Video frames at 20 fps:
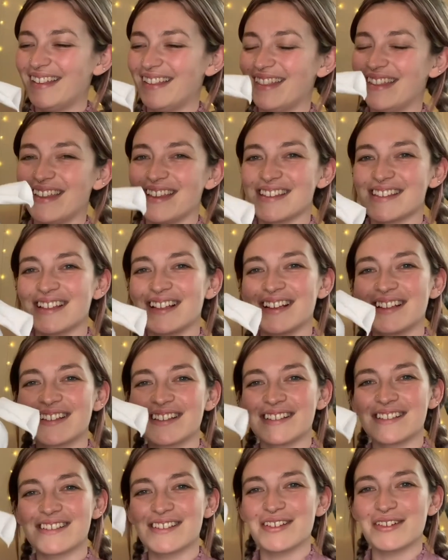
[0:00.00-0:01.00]
There's our
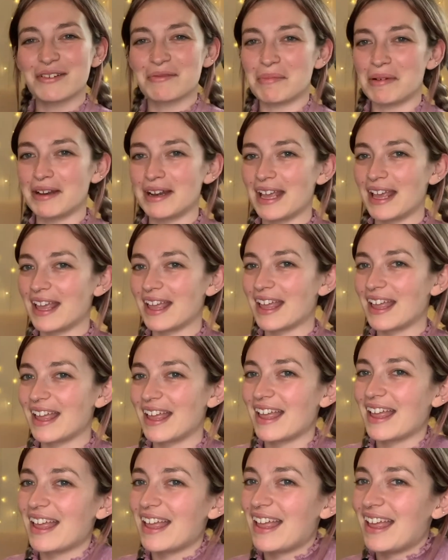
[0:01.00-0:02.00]
little sock bunny.
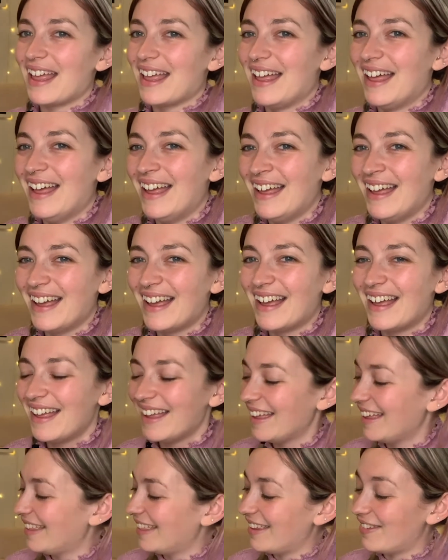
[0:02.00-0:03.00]

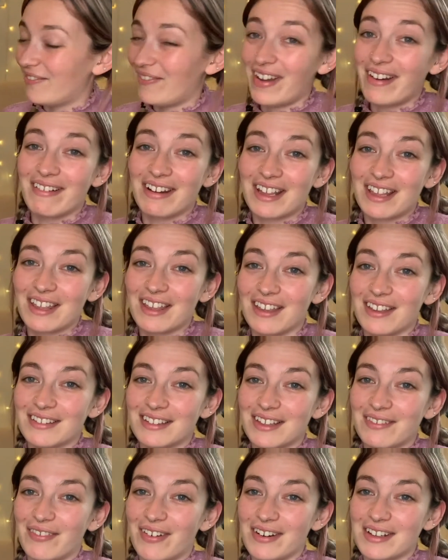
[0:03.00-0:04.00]
They're very cute,
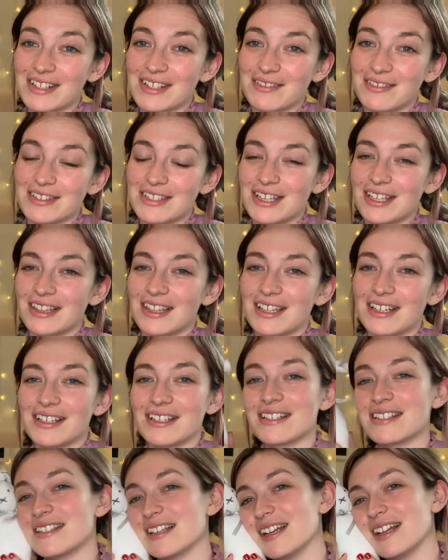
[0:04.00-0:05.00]
they're very squidgy, they're
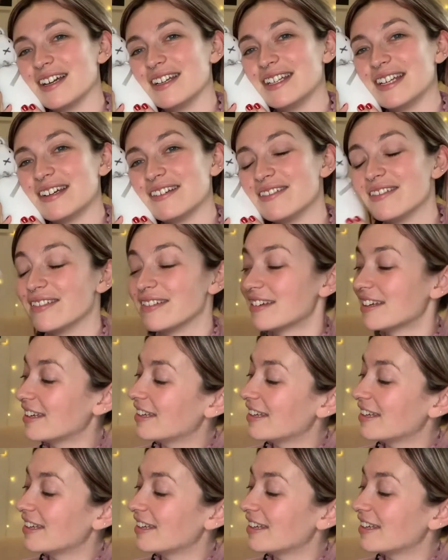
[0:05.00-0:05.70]
nice to lie down on.